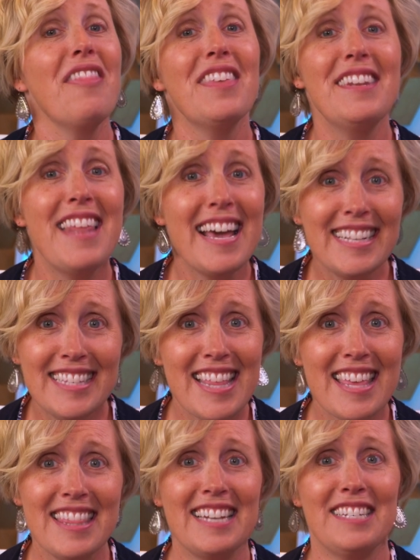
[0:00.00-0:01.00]
The next
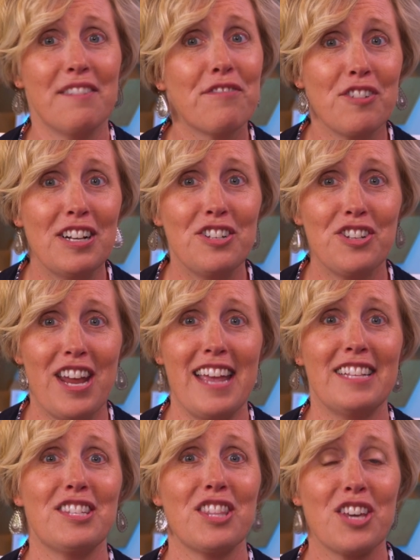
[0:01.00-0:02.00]
thing that
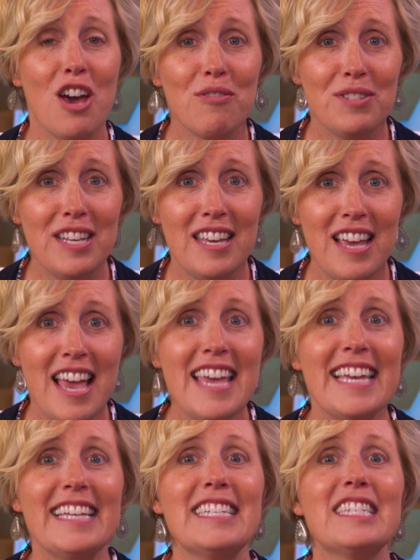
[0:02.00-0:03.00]
differentiates the cozy
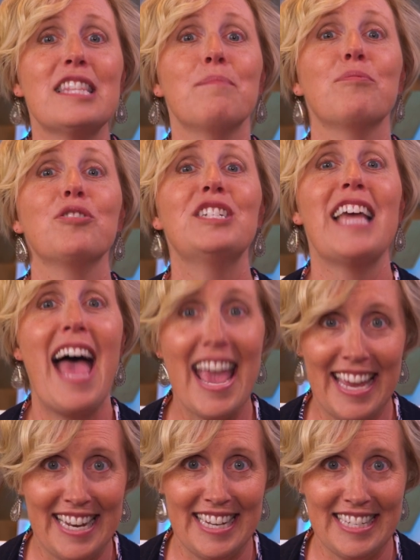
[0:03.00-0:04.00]
is the
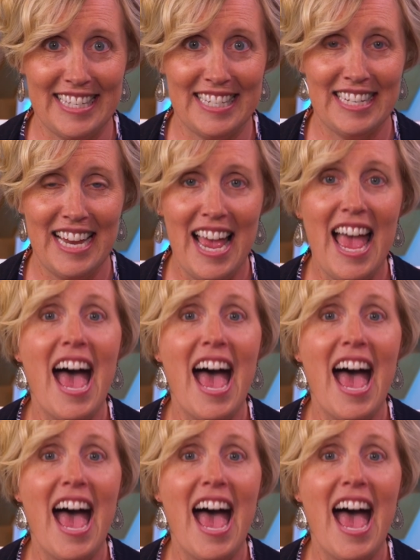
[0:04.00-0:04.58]
protagonist.